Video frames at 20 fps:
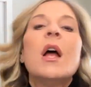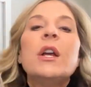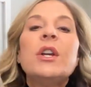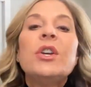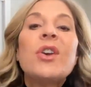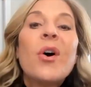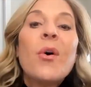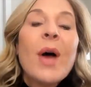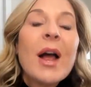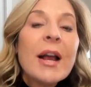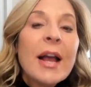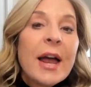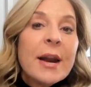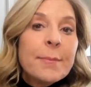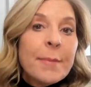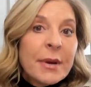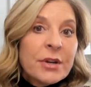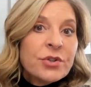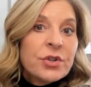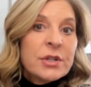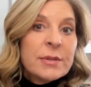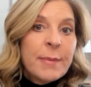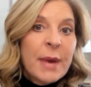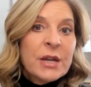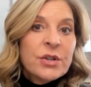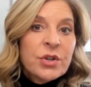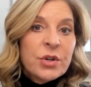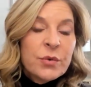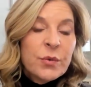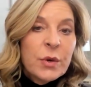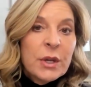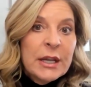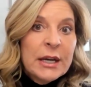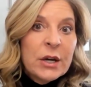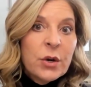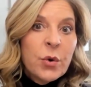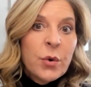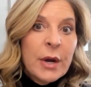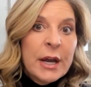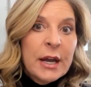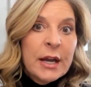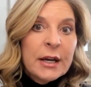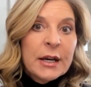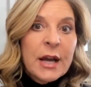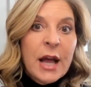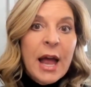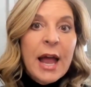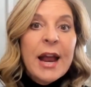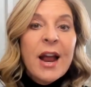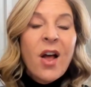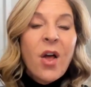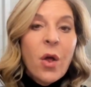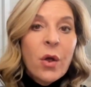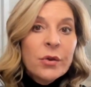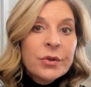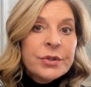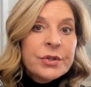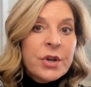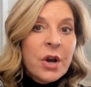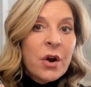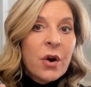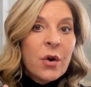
I got to just mention really quick, I almost